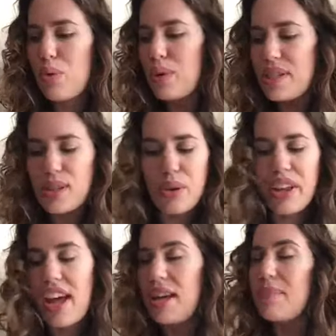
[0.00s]
What's
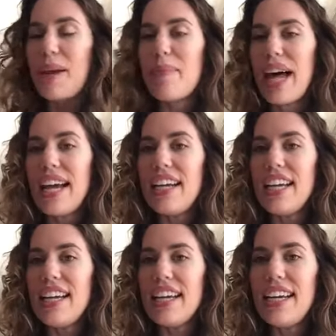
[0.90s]
going on in my
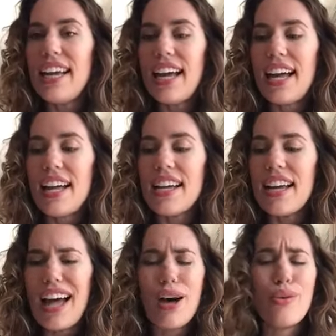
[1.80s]
body?
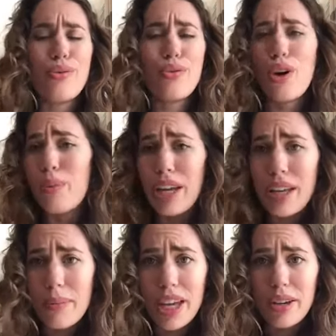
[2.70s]
How phobic
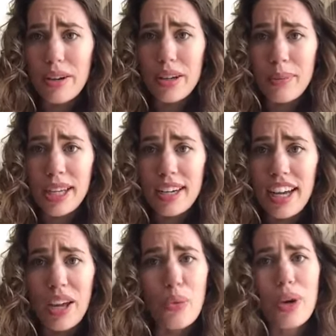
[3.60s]
am I going to be
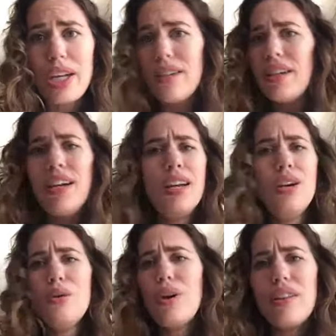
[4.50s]
today? What
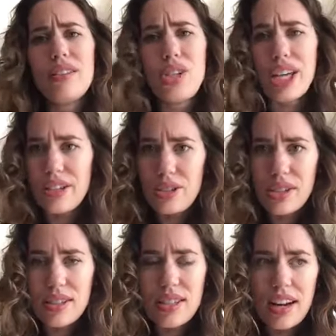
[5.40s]
are the
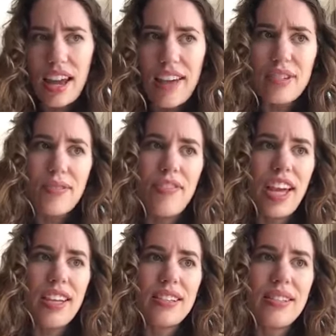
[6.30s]
challenges that I have to
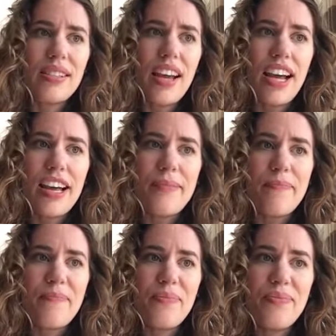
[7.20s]
face?
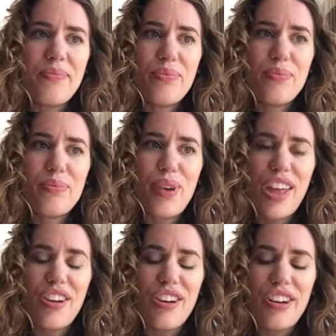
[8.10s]

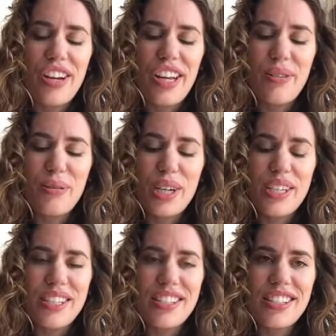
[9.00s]
Rather, it
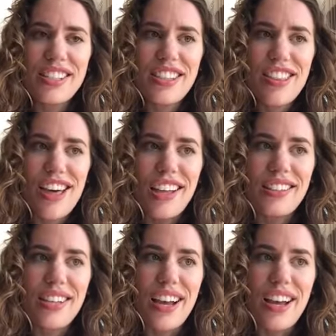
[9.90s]
was
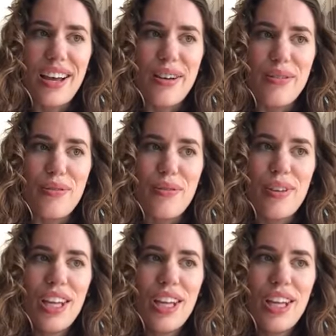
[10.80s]
thoughts of